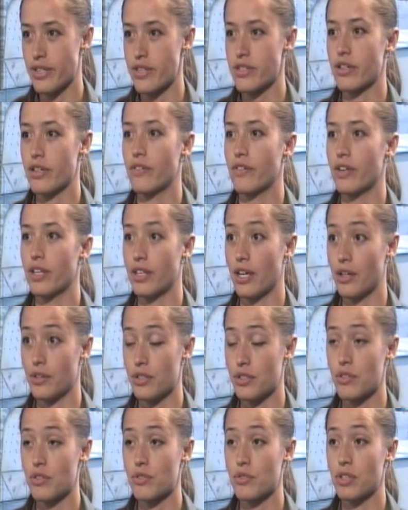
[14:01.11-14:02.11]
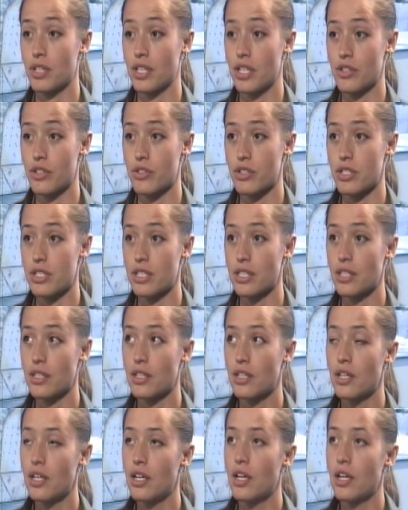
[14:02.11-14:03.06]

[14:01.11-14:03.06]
and stuff like that, yes. which was really interesting.